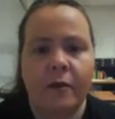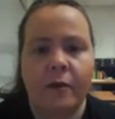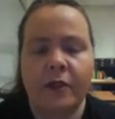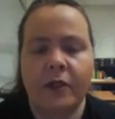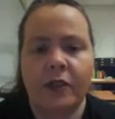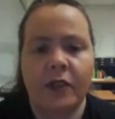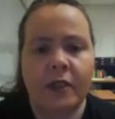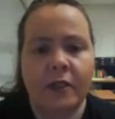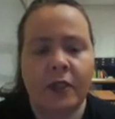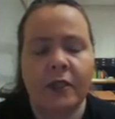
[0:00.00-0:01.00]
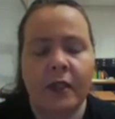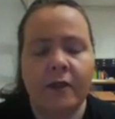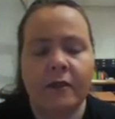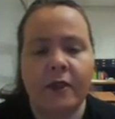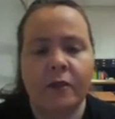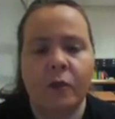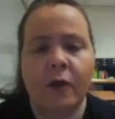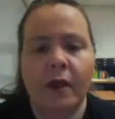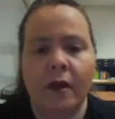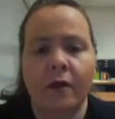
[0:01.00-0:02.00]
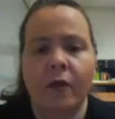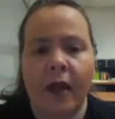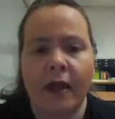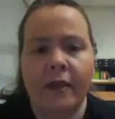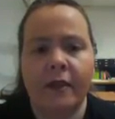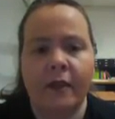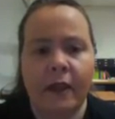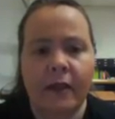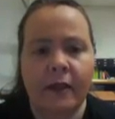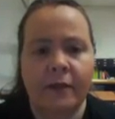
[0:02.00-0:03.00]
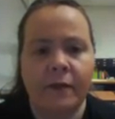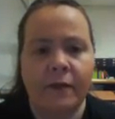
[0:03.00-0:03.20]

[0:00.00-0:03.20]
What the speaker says: which is just gives us 1 over a to the n.